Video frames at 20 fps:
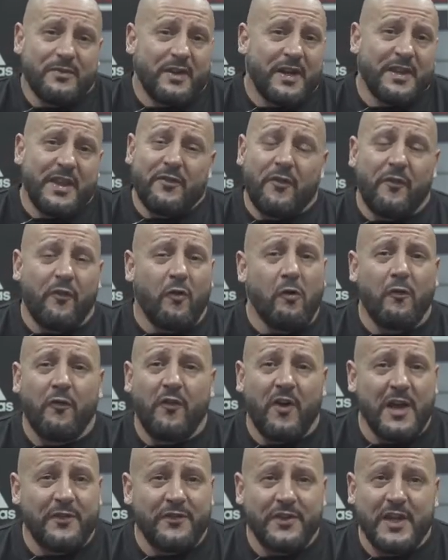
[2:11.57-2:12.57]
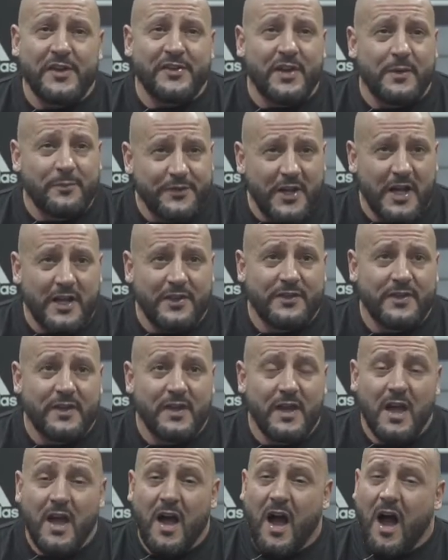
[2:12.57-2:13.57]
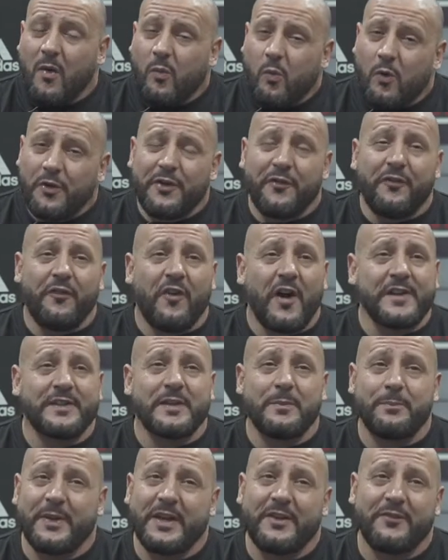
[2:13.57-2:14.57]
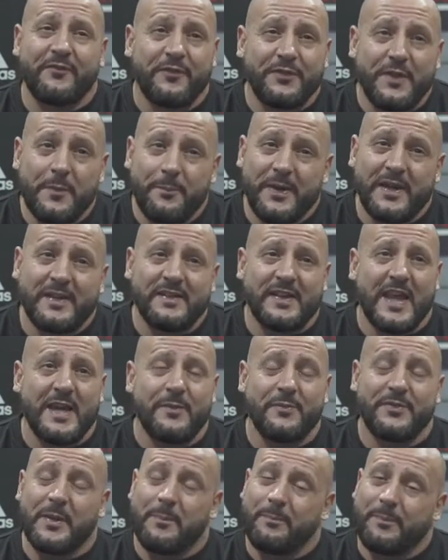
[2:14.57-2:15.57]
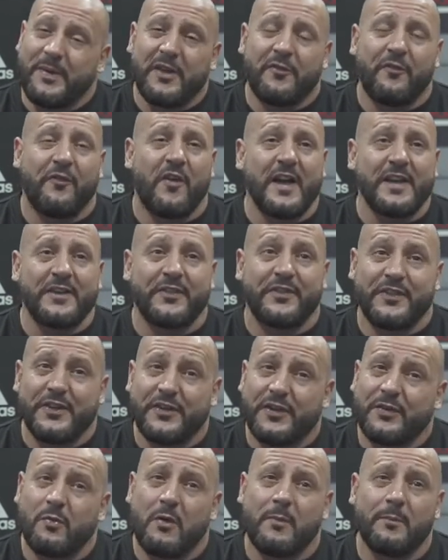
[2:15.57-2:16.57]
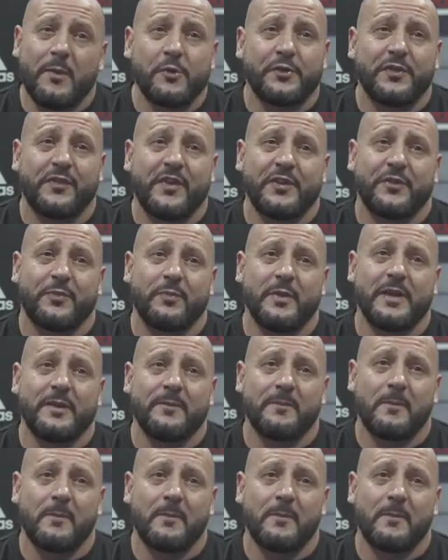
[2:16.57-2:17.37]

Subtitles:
Another 4 or 5 years, I'm done. I want to fight the big names, the big fights. This is what motivates me.